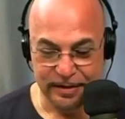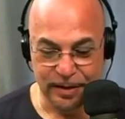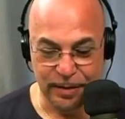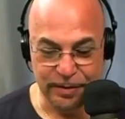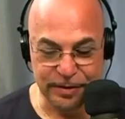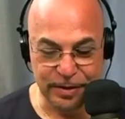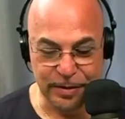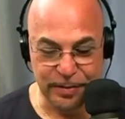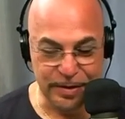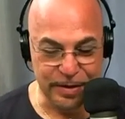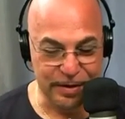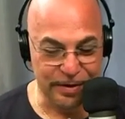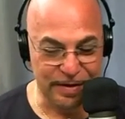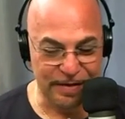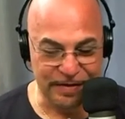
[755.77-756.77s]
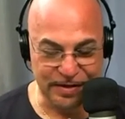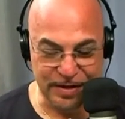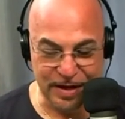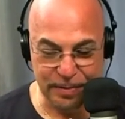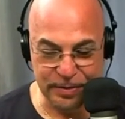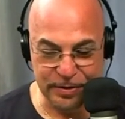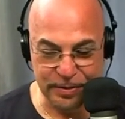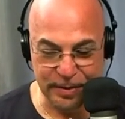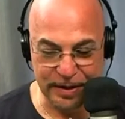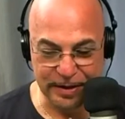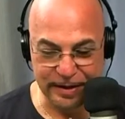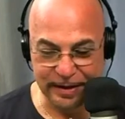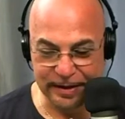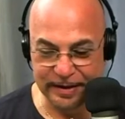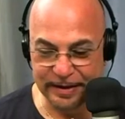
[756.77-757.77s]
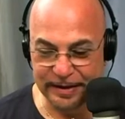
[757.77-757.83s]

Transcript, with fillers: It's always it, good when you don't have to stop in Jamaica.